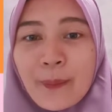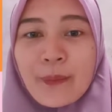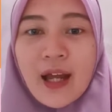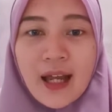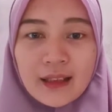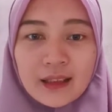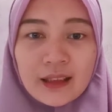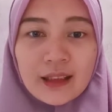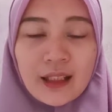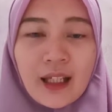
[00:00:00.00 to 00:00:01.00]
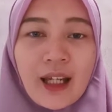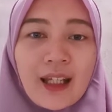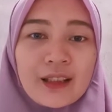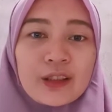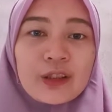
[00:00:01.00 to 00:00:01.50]
but,
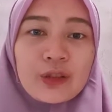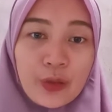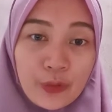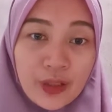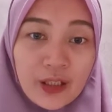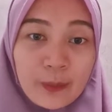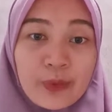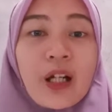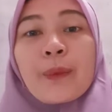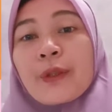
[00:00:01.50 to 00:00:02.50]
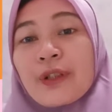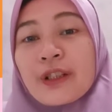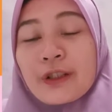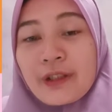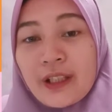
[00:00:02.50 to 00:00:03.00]
and so in primary
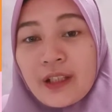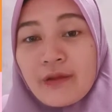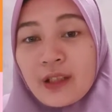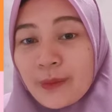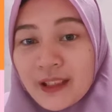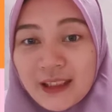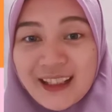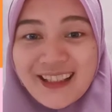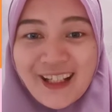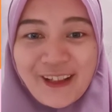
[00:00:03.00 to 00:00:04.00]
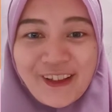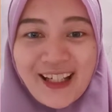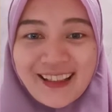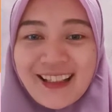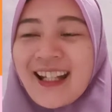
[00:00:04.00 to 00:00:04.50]
3 with Mr. TJ,
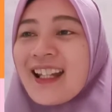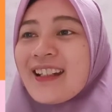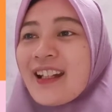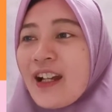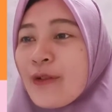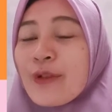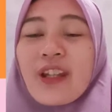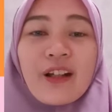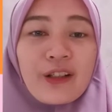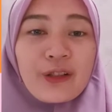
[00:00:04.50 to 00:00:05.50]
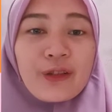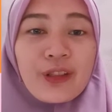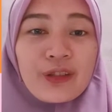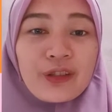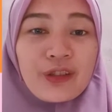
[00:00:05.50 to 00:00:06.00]
right? Now we are
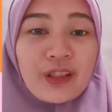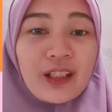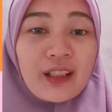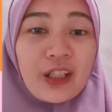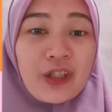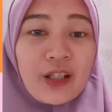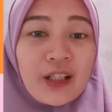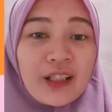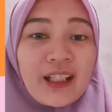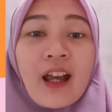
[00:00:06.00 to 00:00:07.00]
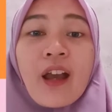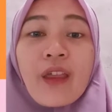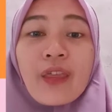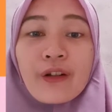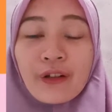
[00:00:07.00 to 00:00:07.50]
going to continue learning
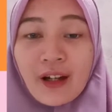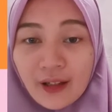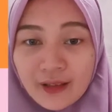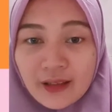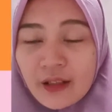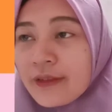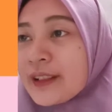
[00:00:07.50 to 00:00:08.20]
other kinds of